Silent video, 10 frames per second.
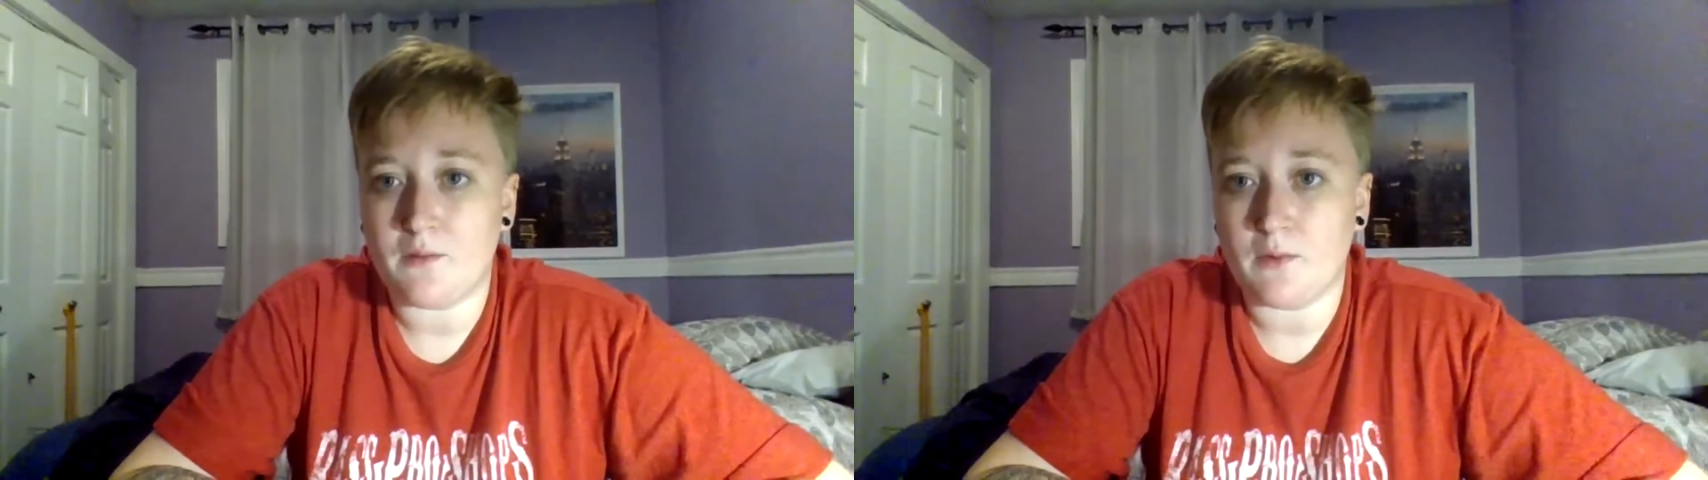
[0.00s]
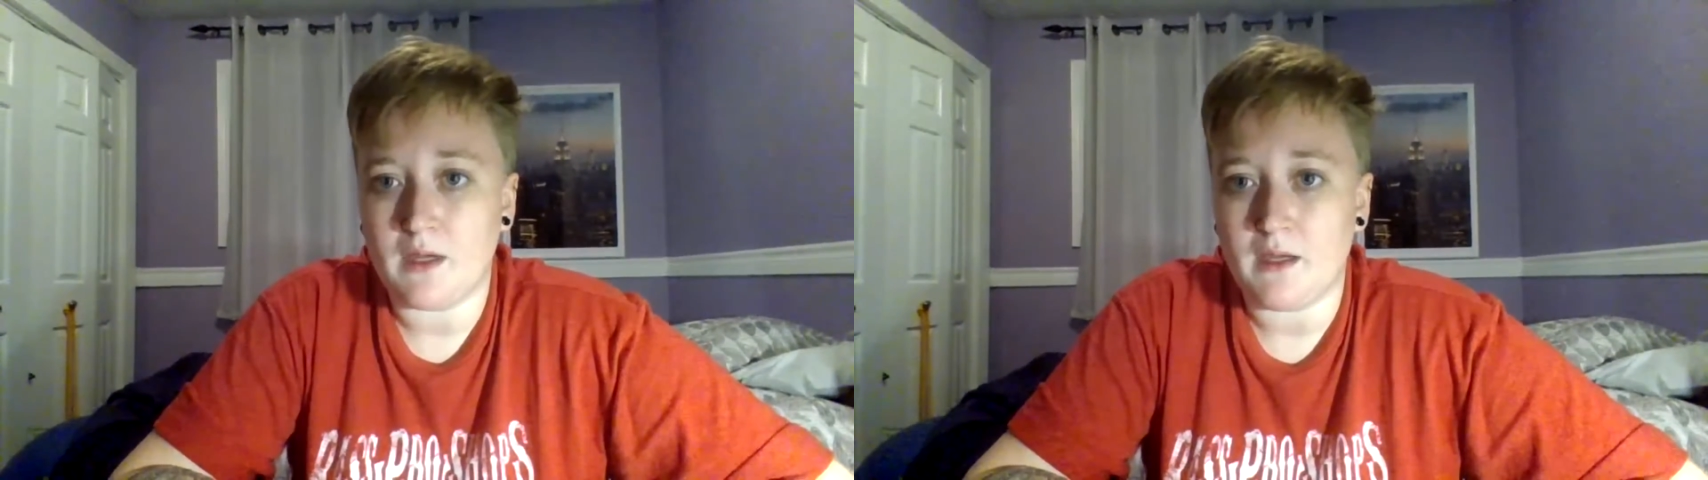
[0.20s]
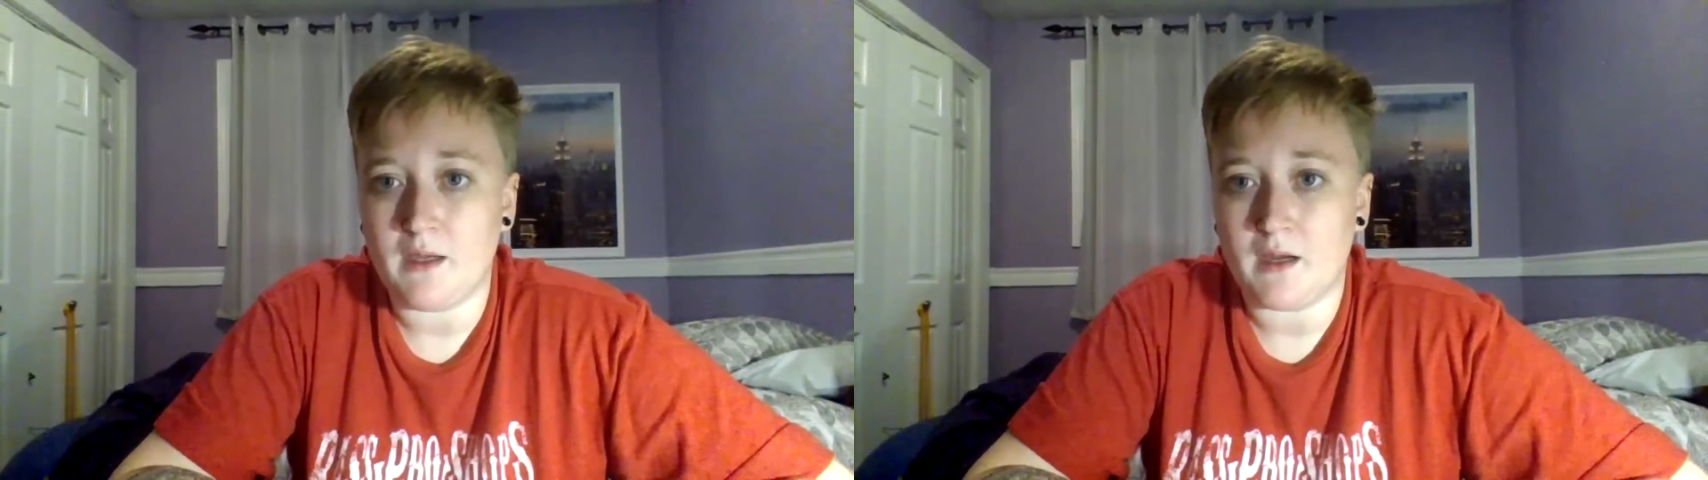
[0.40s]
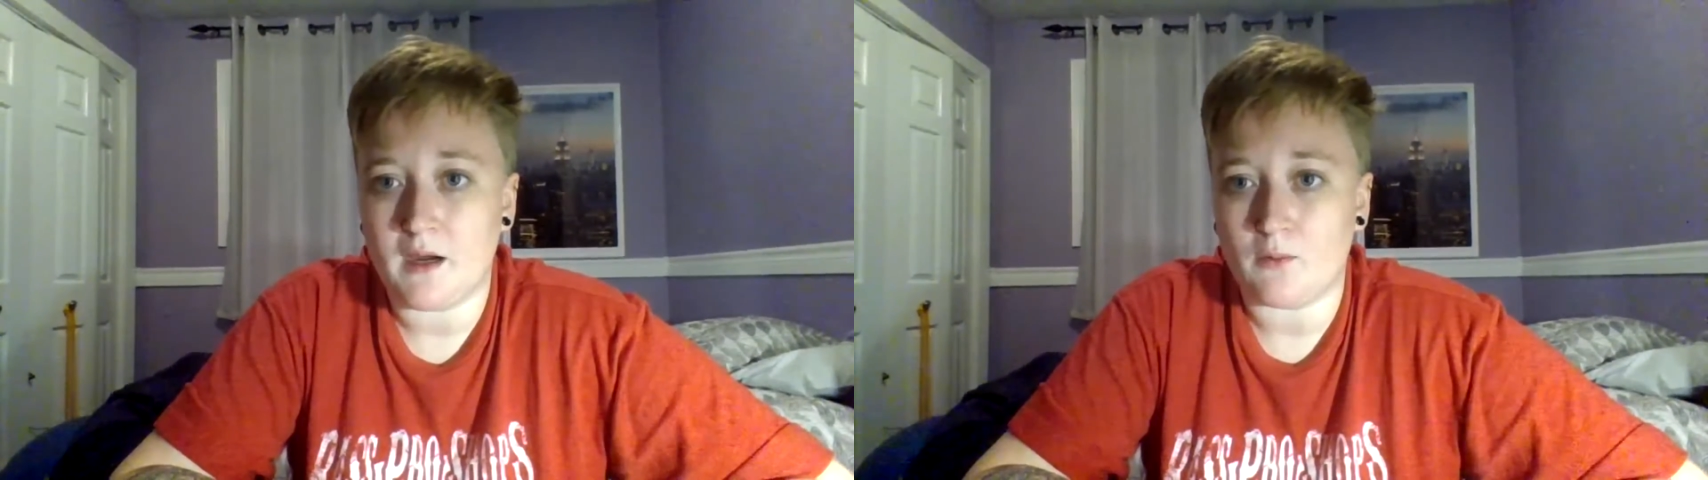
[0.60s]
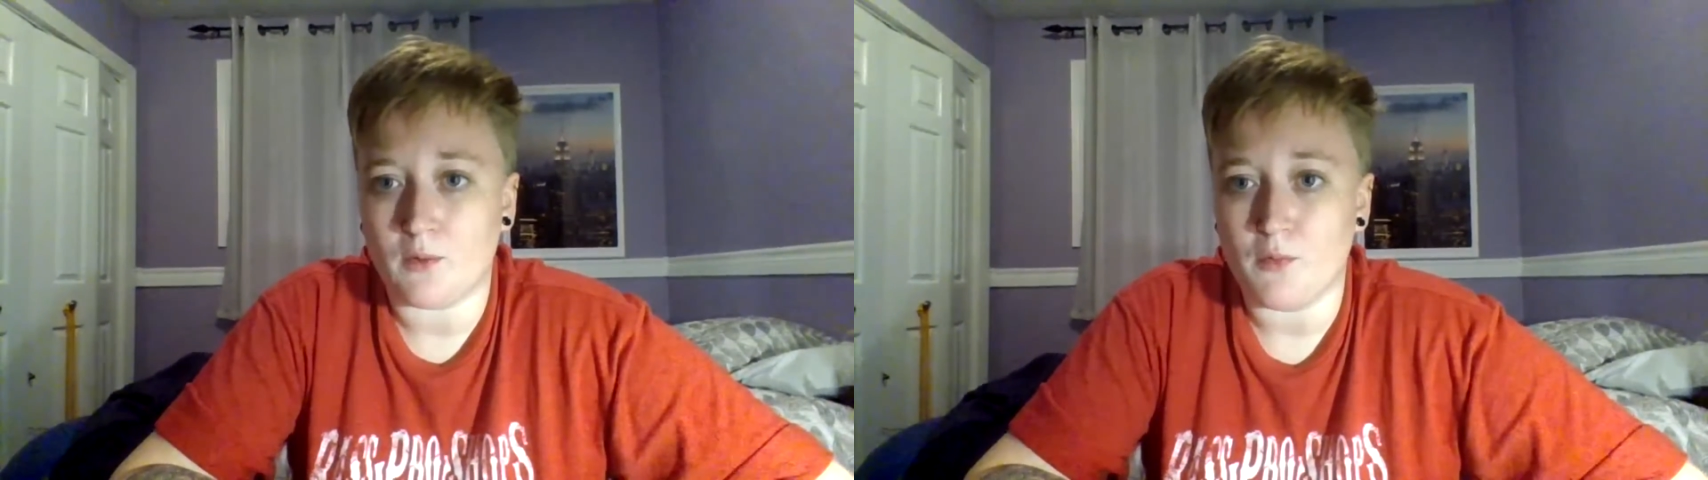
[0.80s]

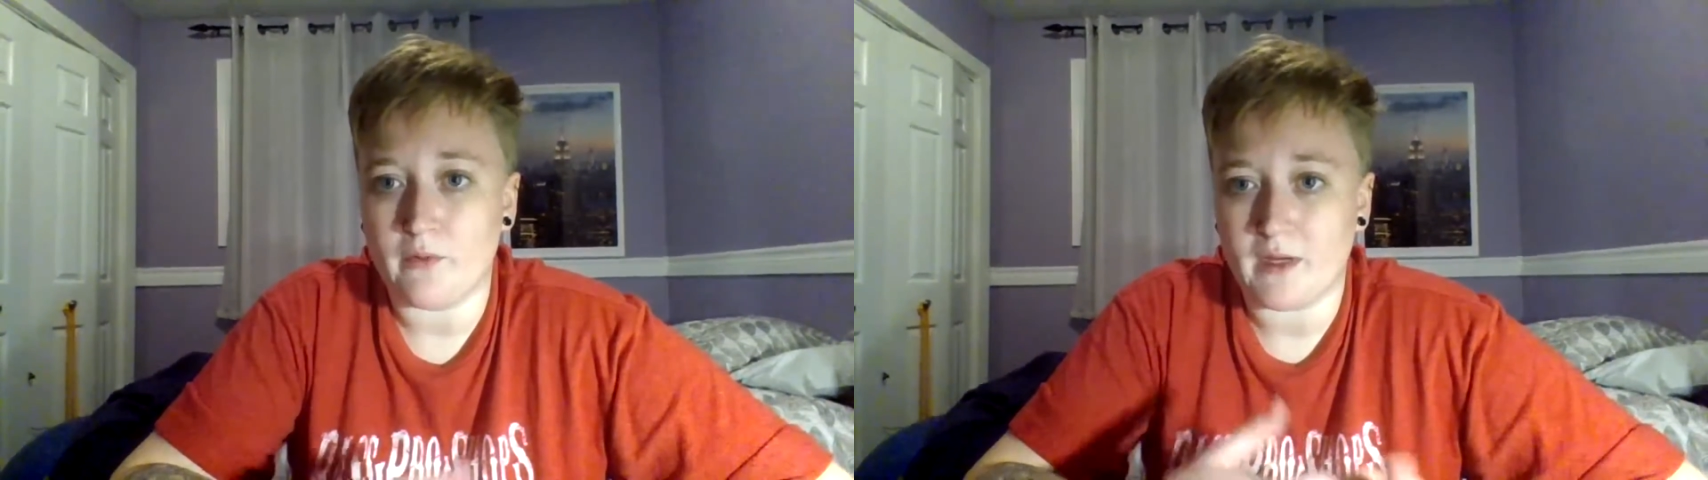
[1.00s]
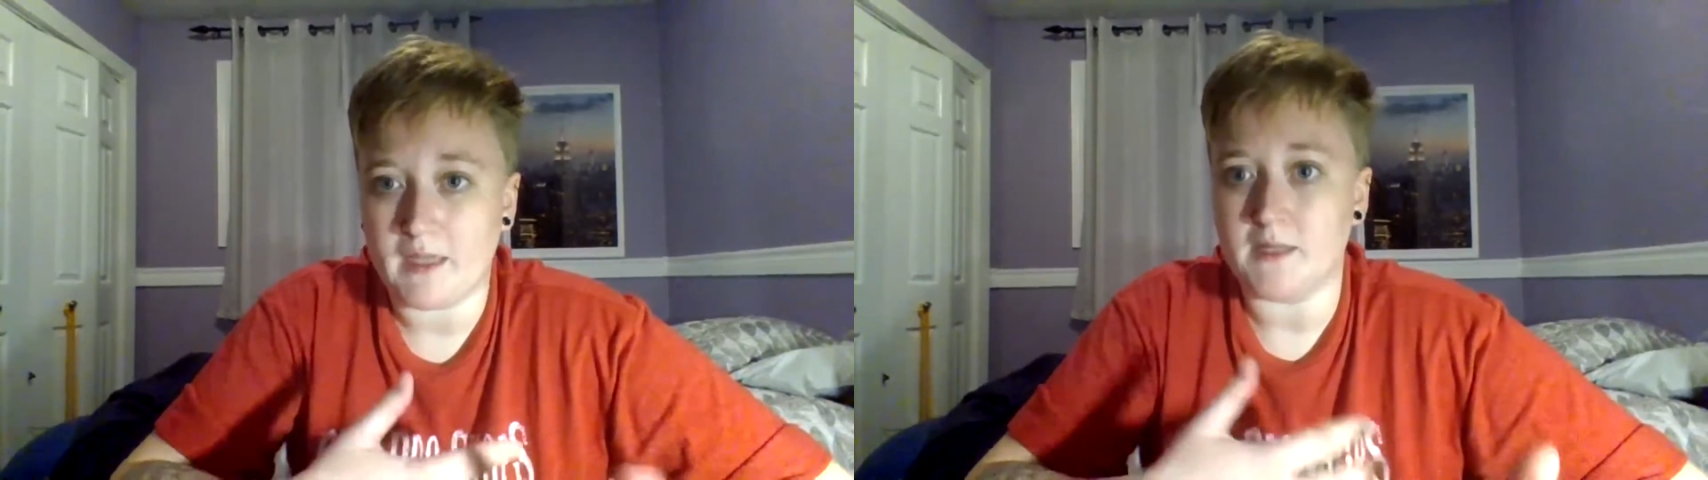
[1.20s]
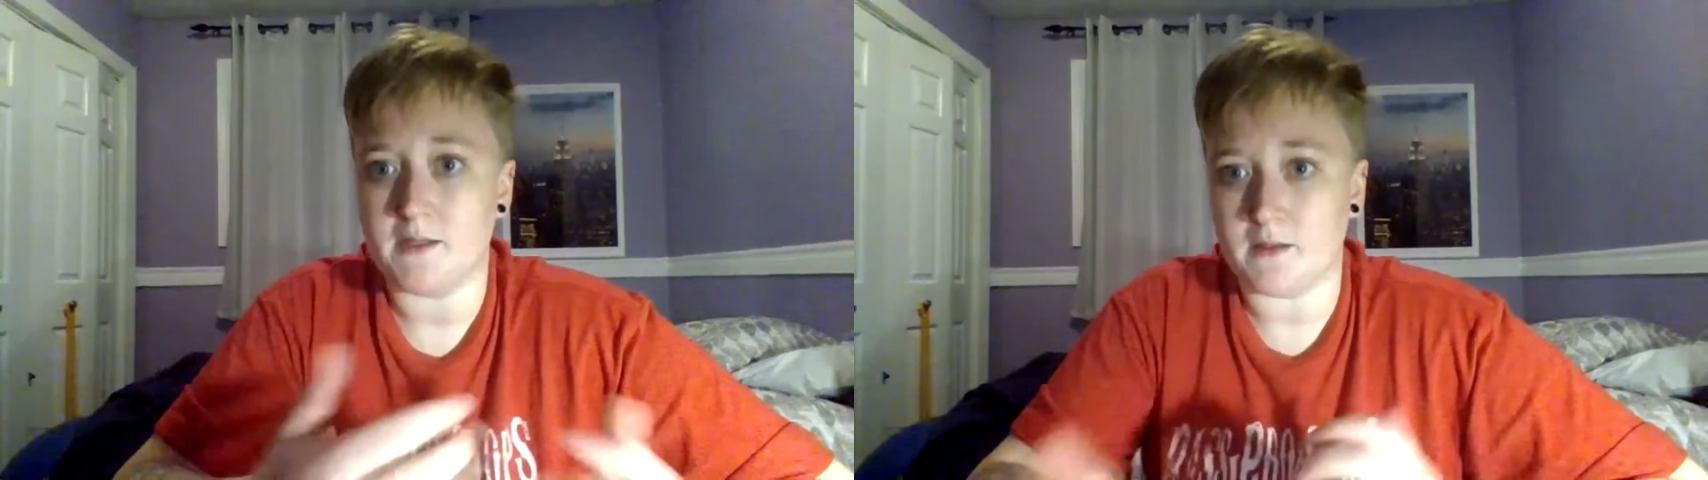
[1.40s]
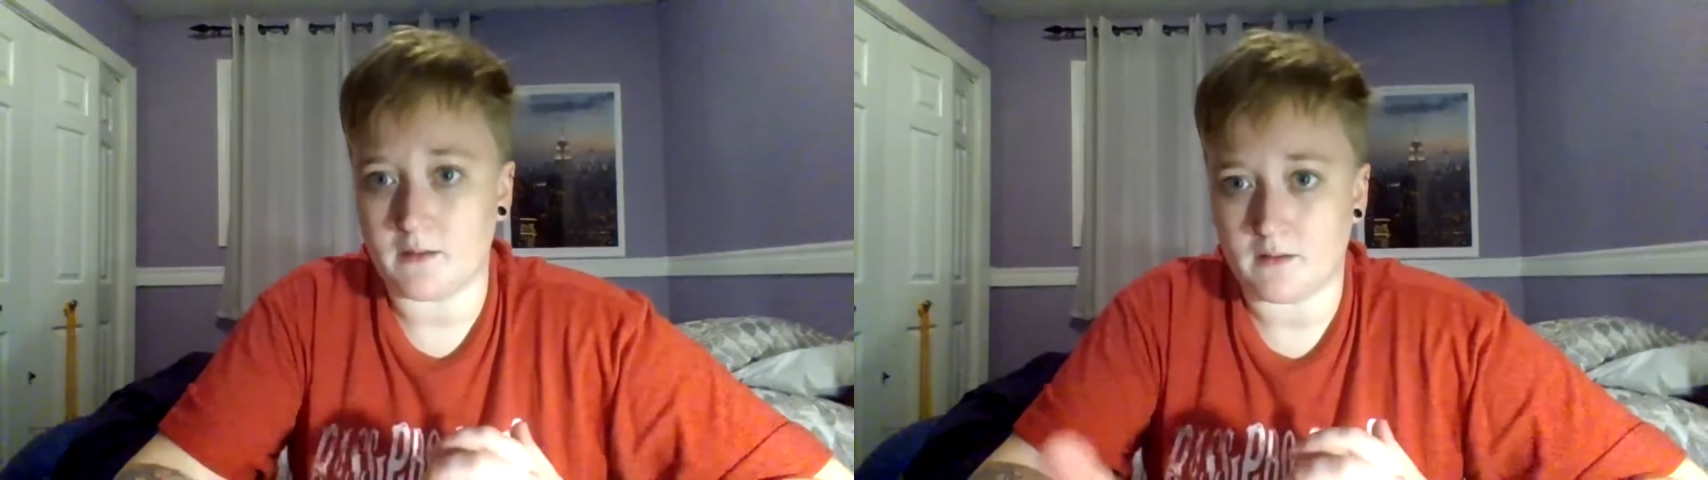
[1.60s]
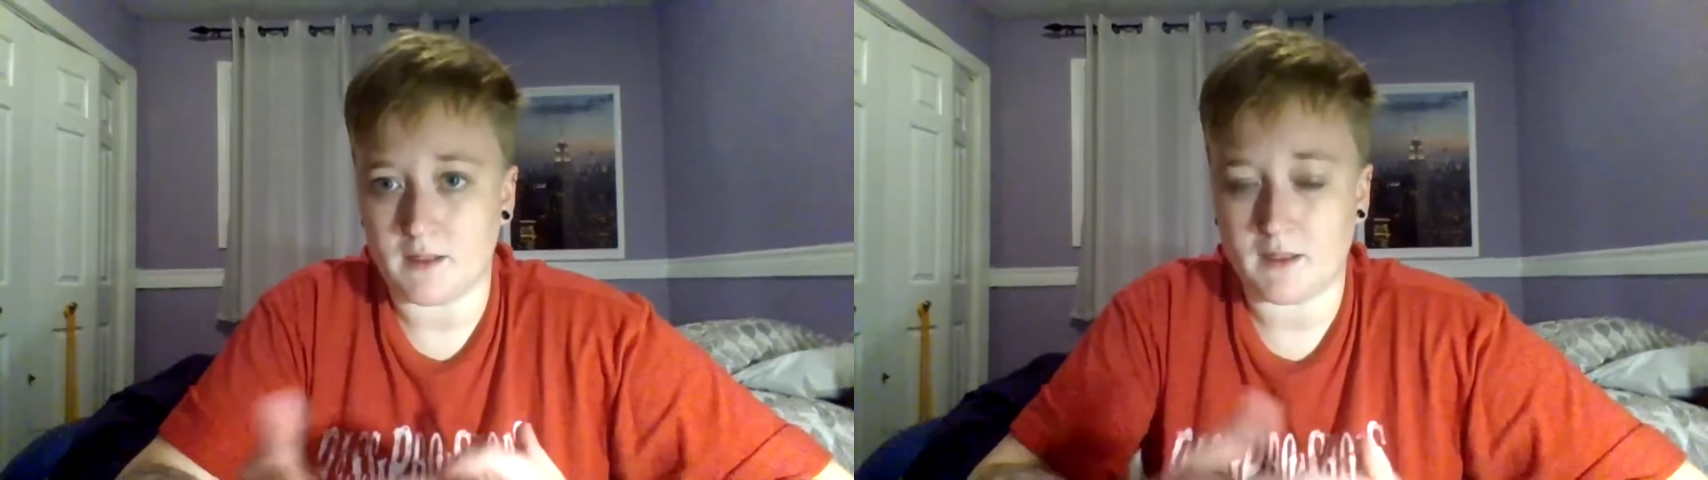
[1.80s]
we're moving into the
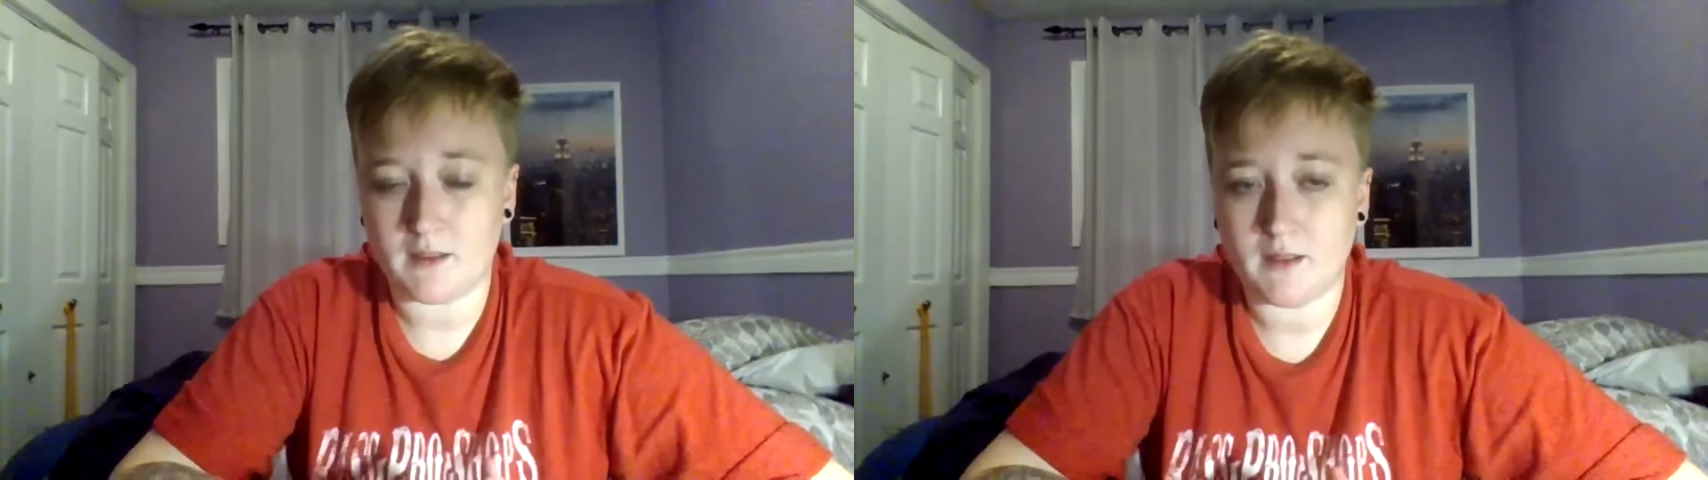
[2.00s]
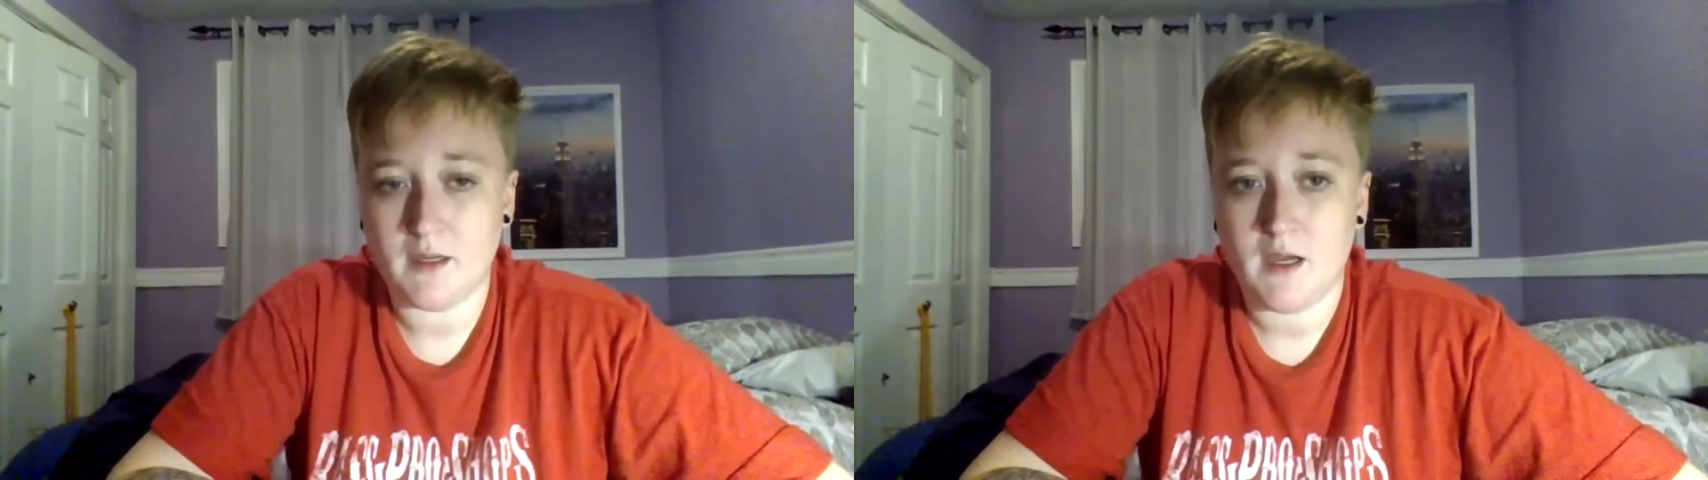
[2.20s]
clinic.